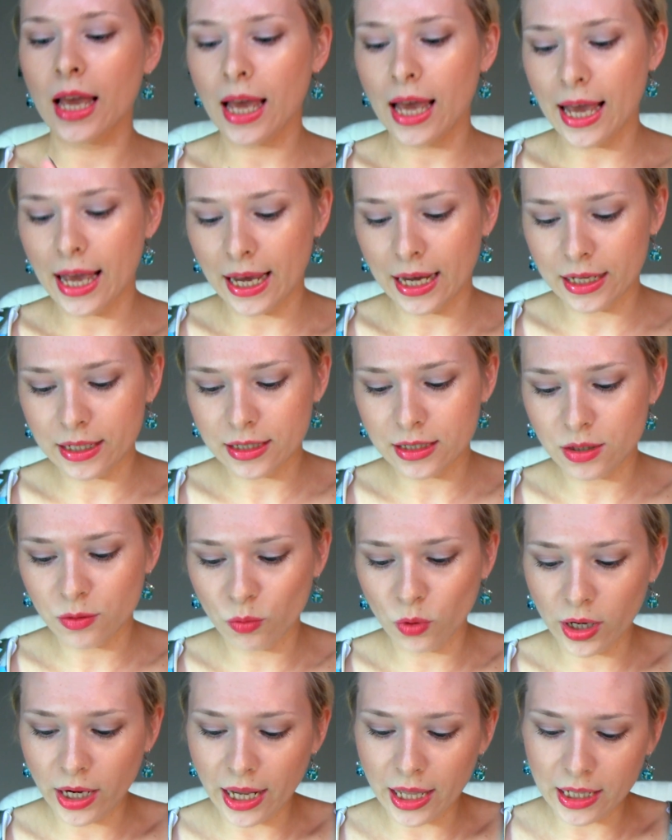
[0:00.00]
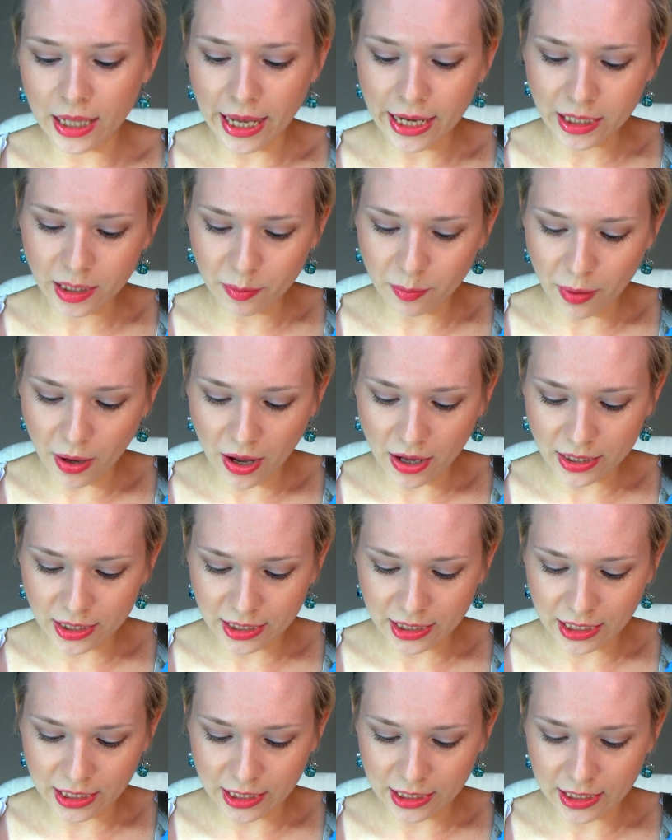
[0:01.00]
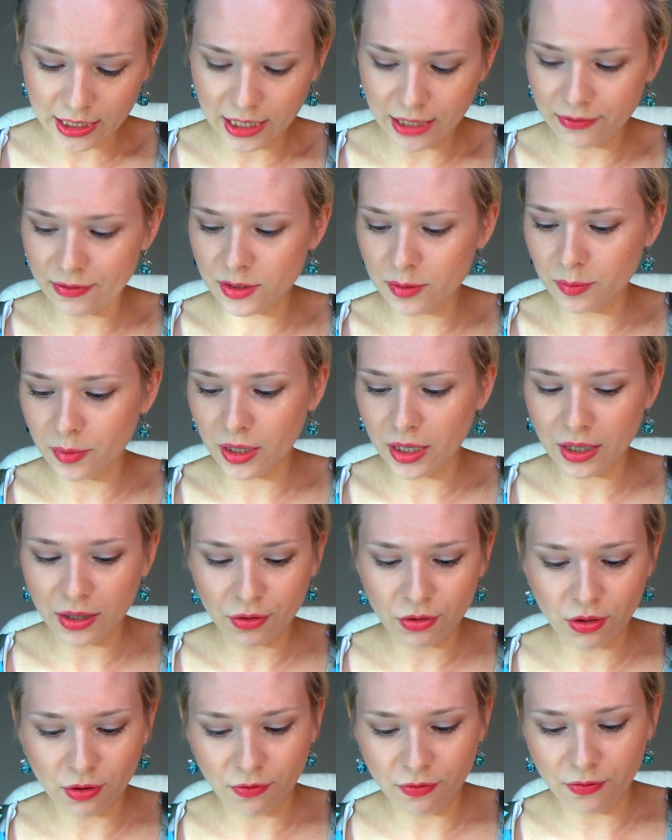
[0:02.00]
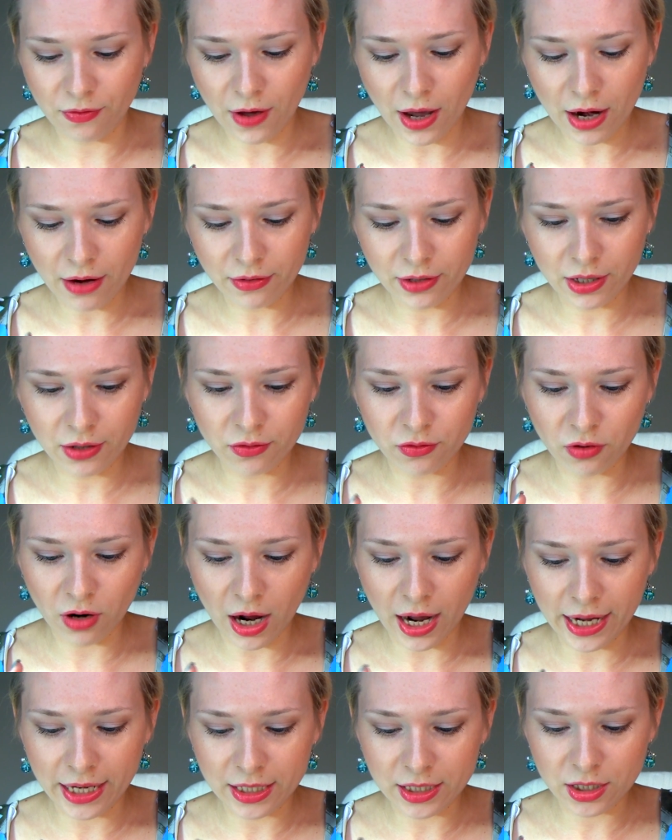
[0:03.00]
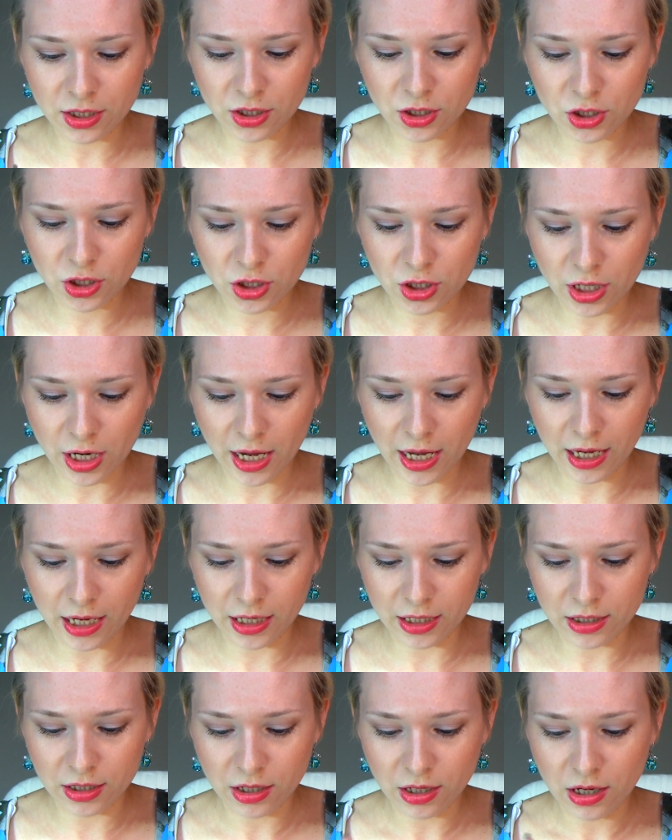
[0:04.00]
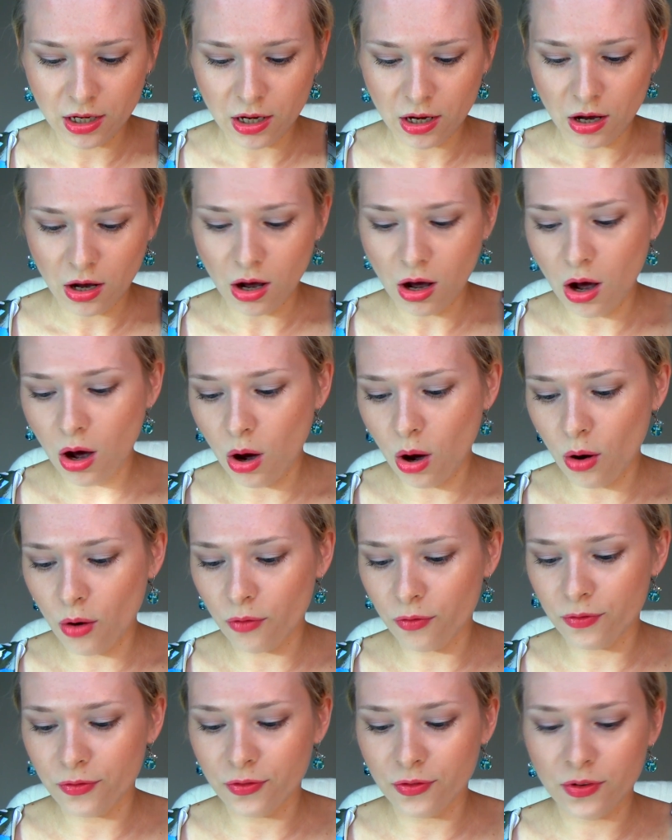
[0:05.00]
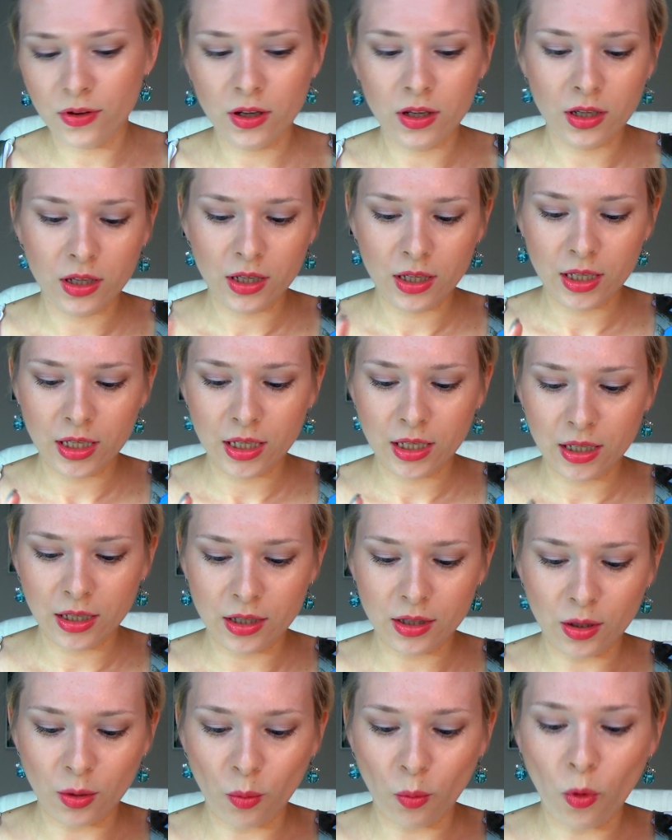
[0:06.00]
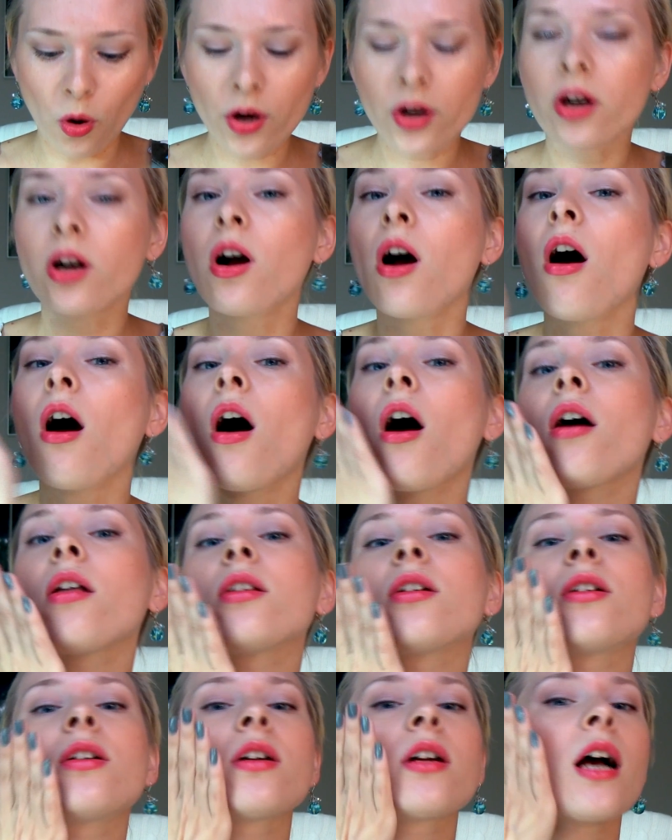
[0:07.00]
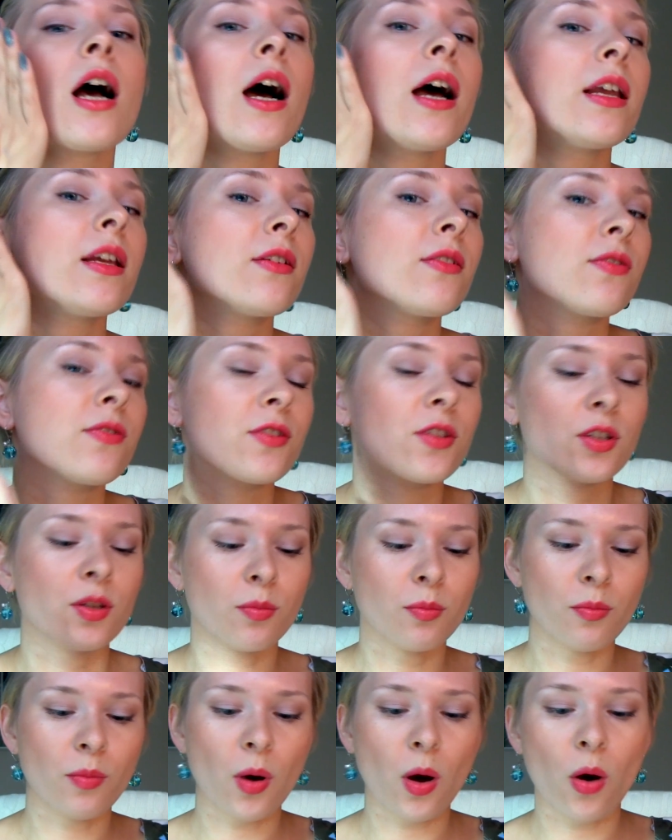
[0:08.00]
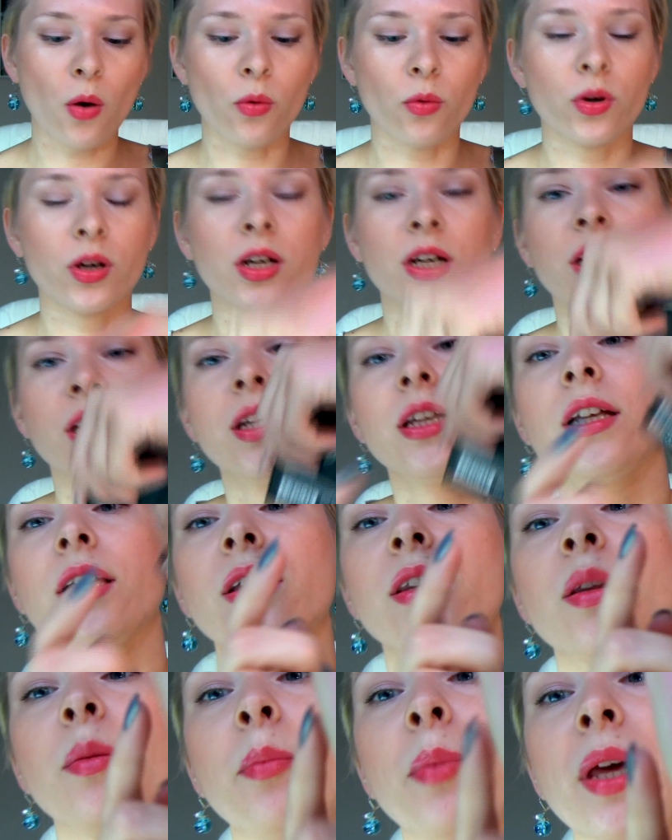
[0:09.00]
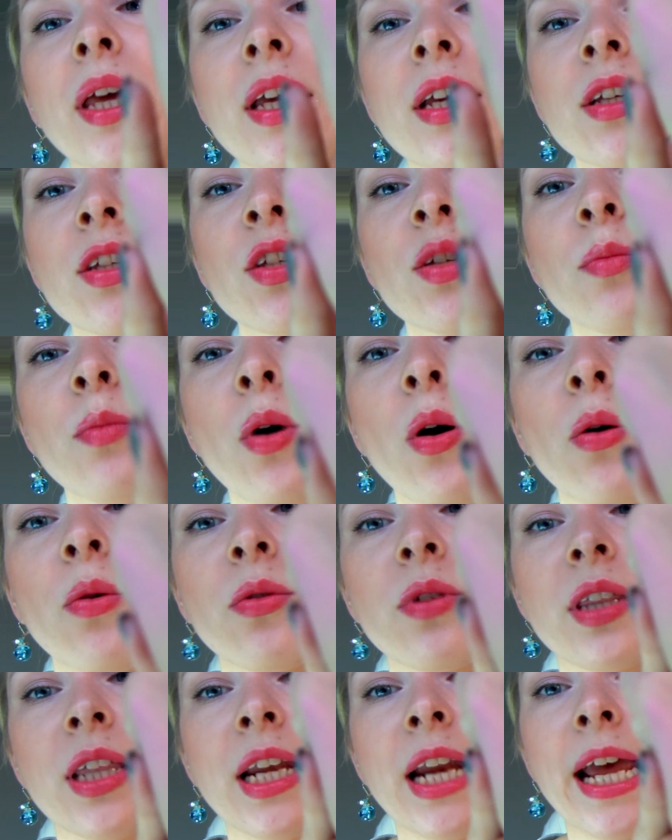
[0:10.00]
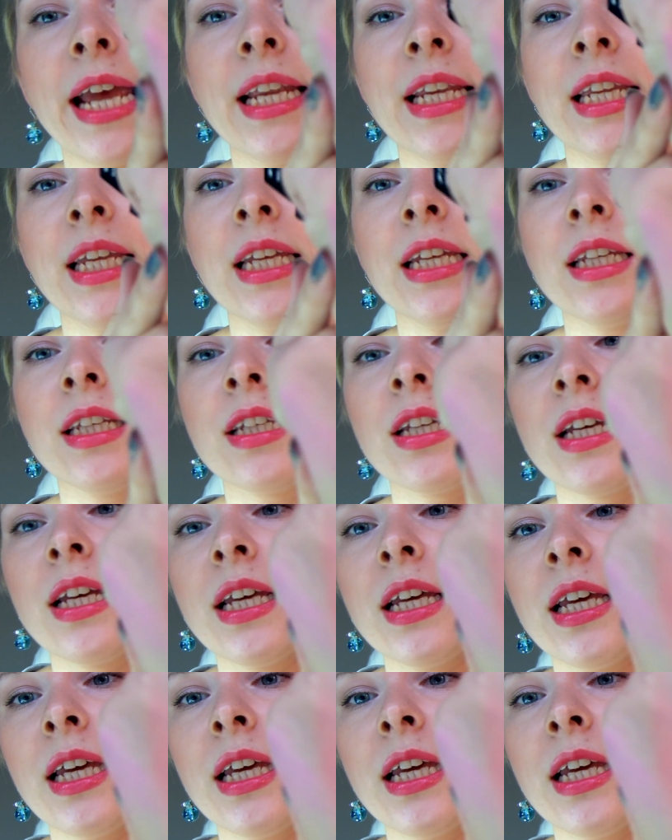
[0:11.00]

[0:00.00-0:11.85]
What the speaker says: And what I like about it is that it gives me the very right shade of the watercolor kind of smoke, the pink smoke that I need.